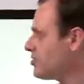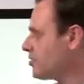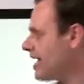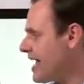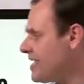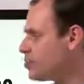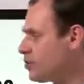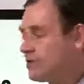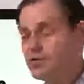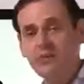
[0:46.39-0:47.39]
So that
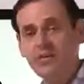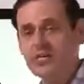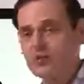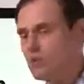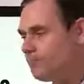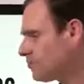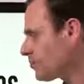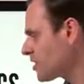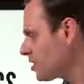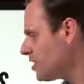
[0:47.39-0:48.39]
H1 is the biggest one.
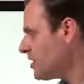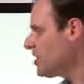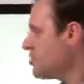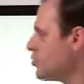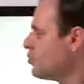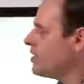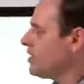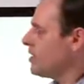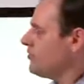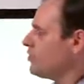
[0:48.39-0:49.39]
So
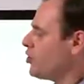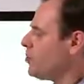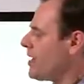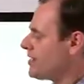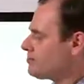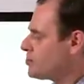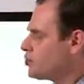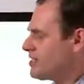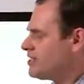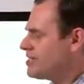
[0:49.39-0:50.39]
if you go back
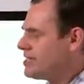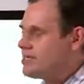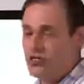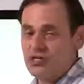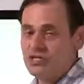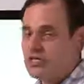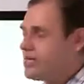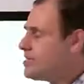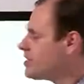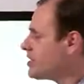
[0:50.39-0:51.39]
20, 30
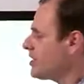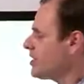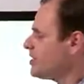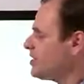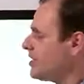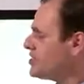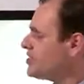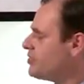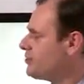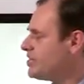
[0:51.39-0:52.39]
years, the
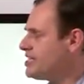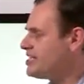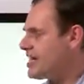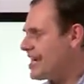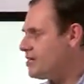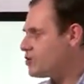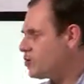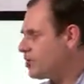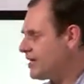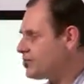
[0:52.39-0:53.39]
idea of these
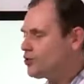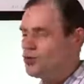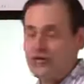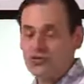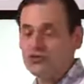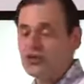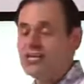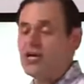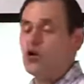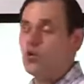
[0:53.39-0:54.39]
H1, H2,
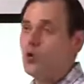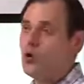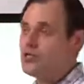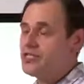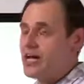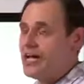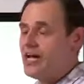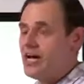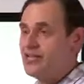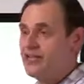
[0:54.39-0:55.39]
H3 was a
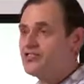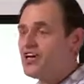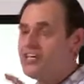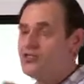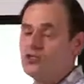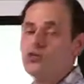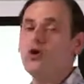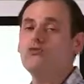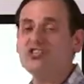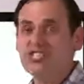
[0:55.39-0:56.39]
kind of title
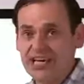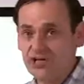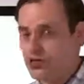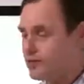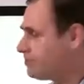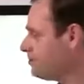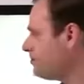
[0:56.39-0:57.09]
of a section.